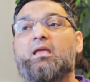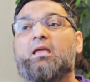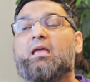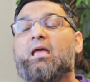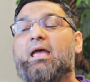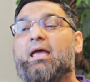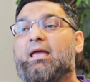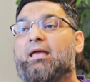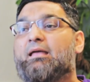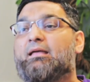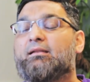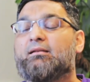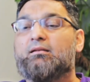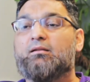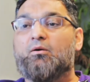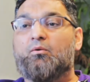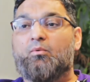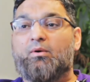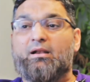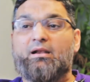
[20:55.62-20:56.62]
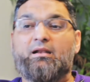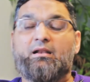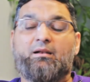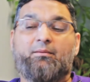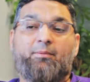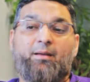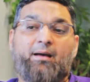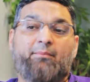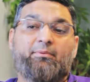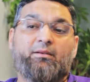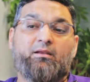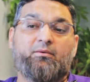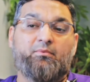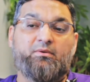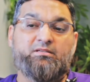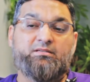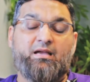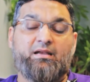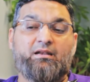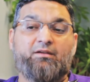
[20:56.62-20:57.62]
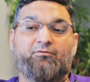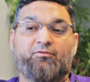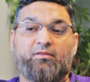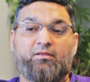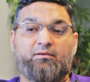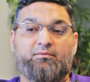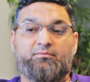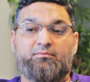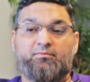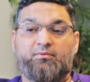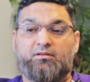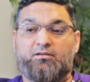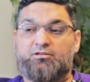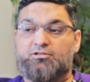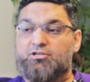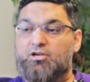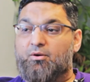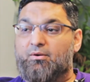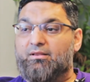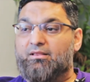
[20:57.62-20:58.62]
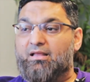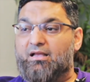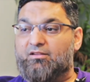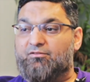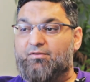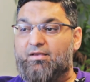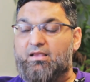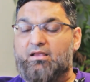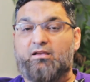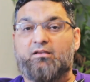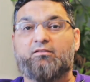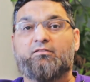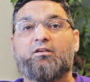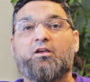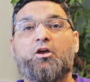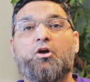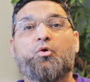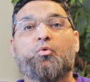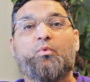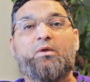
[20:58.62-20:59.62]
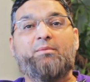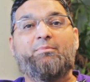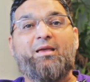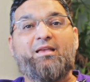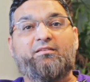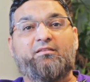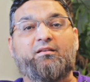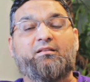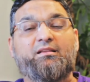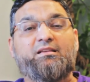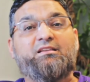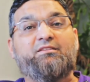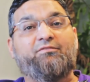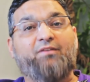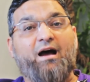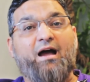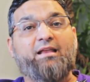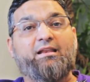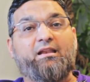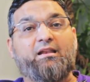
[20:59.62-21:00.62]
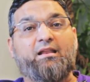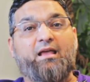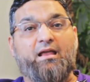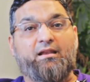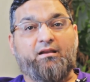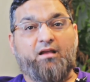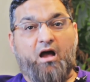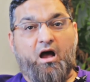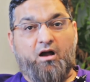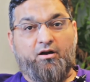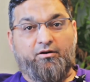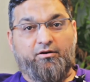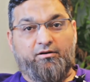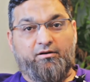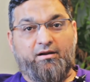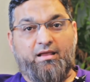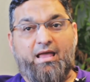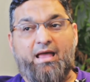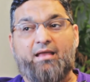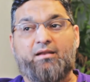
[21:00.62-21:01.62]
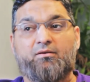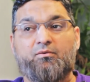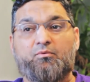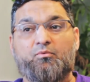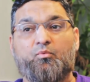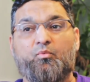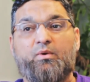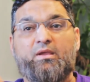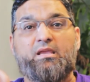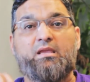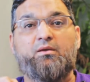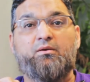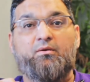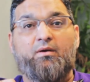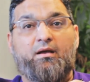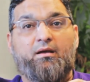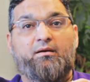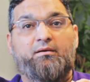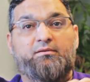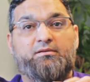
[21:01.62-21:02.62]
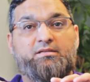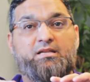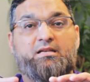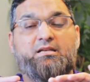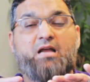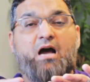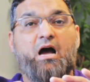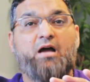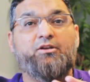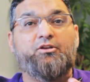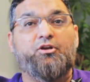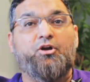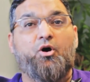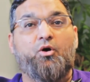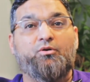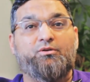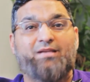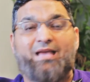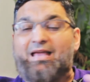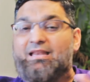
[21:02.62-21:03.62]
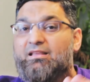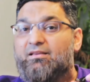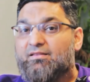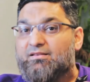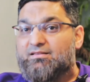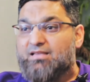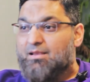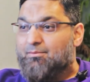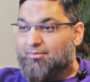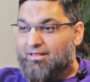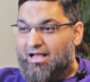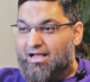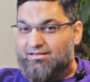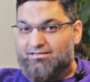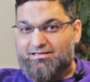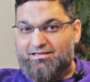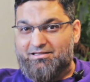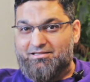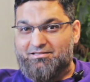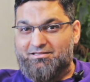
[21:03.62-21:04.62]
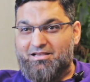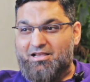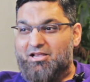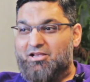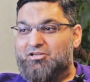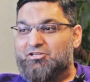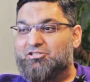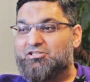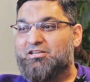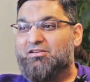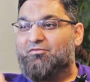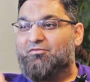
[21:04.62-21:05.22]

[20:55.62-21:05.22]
And what ended up happening, we signed up for the show in Las Vegas. We basically divided and conquered. And we did not go to any of the same classes. She